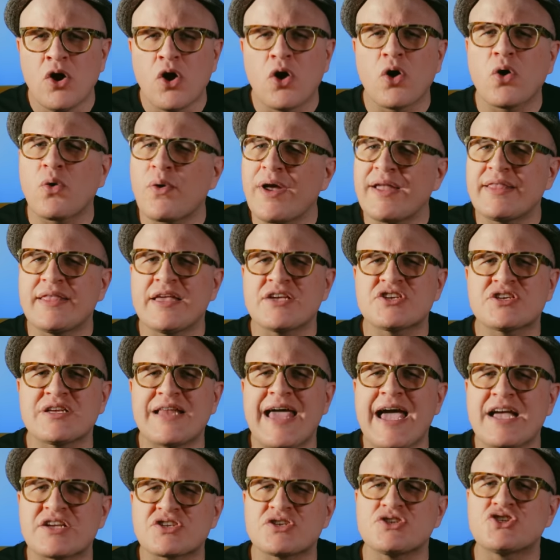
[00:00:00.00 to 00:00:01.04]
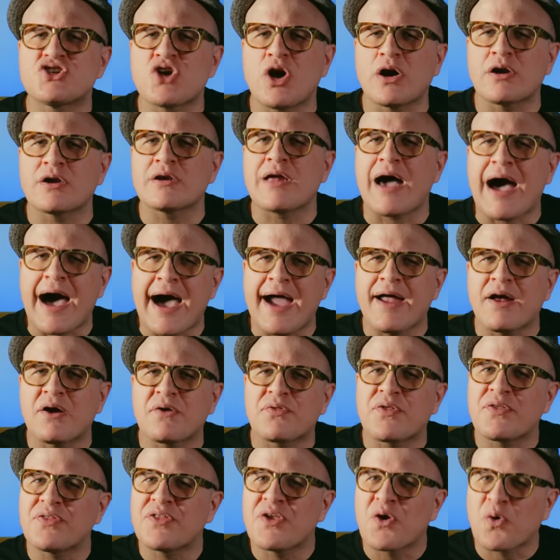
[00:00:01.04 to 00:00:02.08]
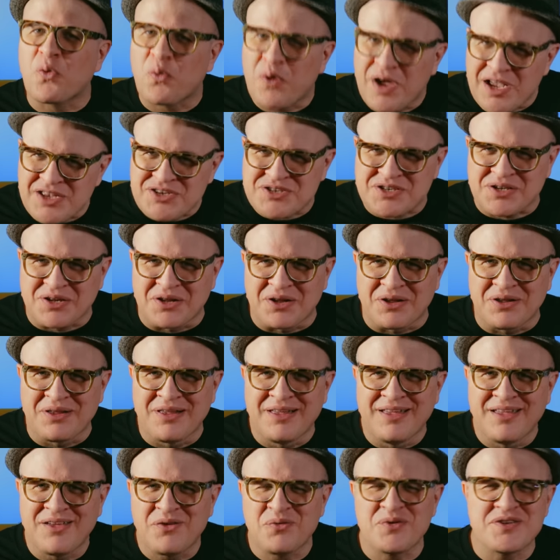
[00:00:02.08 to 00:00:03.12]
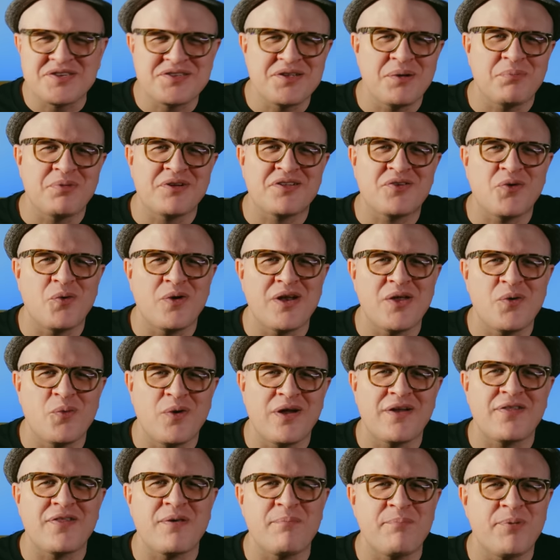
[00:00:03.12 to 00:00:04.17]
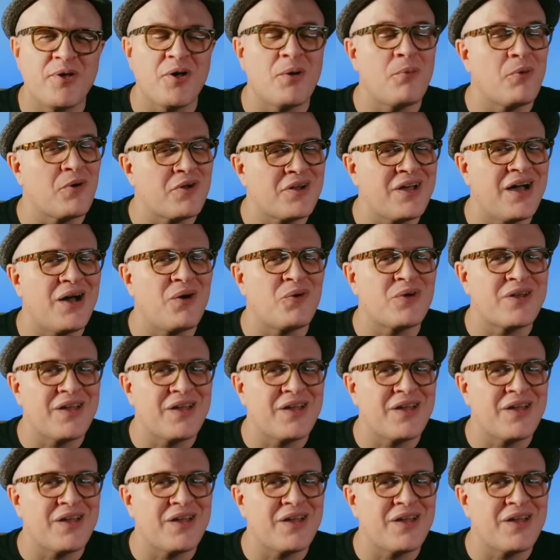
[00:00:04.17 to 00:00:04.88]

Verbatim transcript: Her rendition actually charted higher than the original, reached number 21 on the Billboard Hot